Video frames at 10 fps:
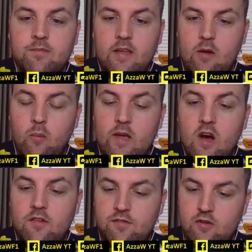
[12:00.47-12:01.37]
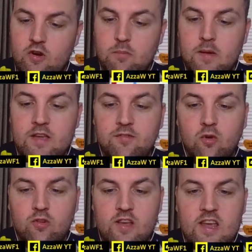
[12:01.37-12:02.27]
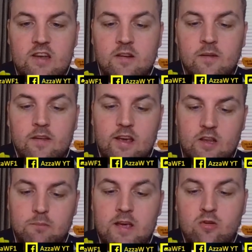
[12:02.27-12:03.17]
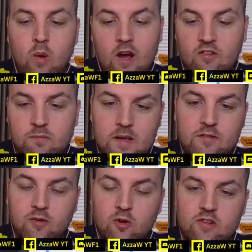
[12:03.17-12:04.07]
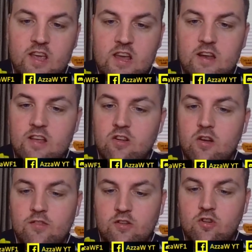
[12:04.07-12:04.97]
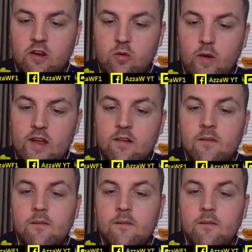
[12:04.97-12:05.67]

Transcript: and we are through. P14, it's P12, P14. It's another solid win